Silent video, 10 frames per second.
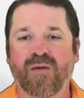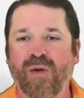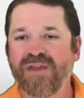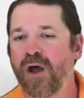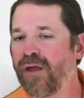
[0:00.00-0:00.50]

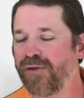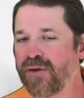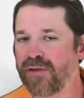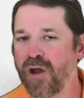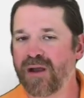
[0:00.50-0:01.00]
What the author
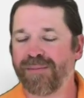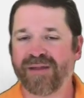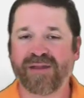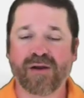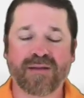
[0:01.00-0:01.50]
is talking
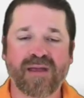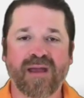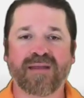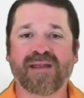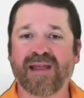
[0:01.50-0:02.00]
about there is
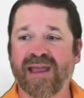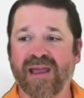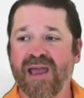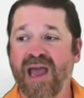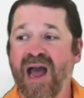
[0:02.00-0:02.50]
this. He's like,
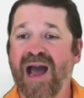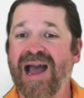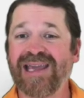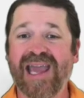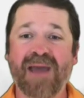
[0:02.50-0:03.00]

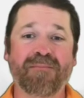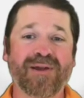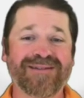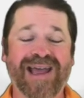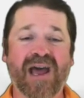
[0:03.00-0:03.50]
I can't
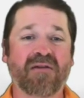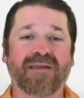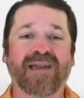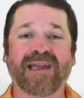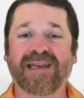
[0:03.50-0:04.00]
build a
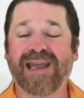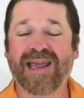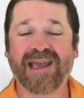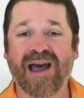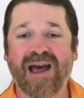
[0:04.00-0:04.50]
house to
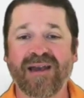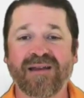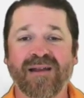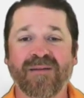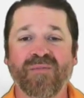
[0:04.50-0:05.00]
contain God.
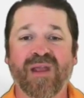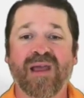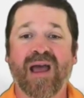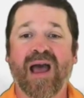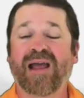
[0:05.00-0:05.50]

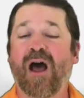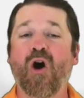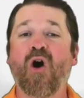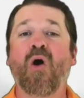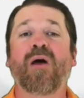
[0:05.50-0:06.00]

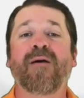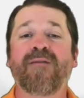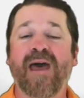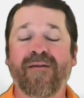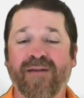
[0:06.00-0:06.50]
All
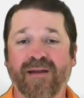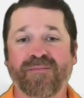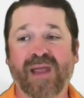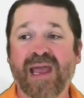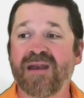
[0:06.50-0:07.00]
of heaven,
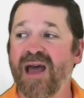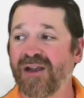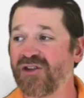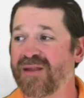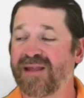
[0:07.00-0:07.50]
and
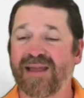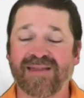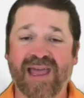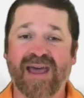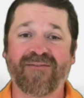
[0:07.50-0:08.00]
not just like
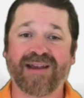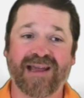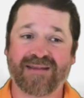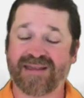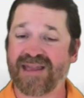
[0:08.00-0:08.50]
the heaven
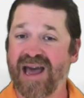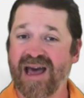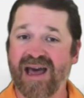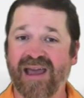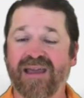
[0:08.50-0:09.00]
like
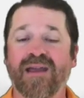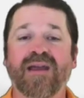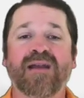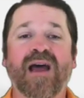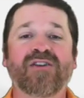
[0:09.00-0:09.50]
sky,
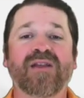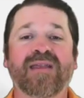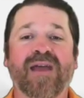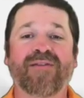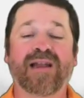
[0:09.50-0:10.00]
not
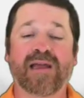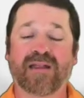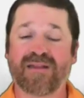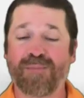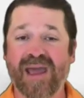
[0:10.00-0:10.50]
just heaven like
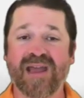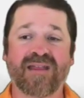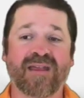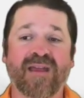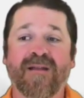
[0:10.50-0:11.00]

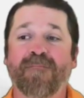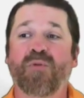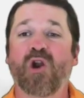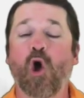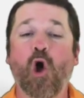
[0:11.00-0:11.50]
space,
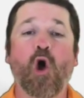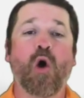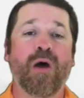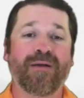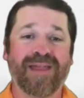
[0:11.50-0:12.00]
but
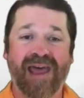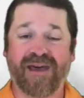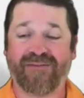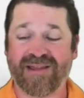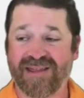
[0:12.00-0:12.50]
all the
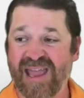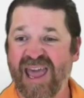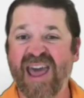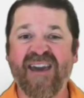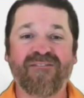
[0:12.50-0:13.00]
heavens,
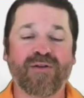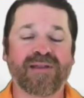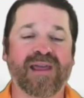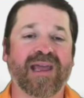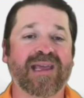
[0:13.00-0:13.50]

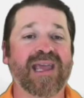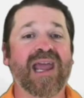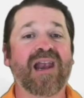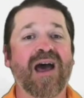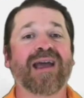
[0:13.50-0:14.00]
everything
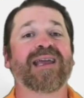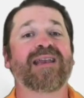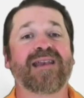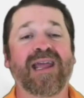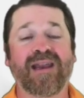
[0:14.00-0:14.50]
cannot
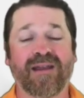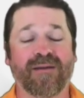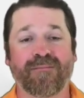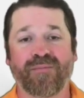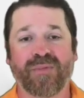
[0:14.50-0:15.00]
contain him.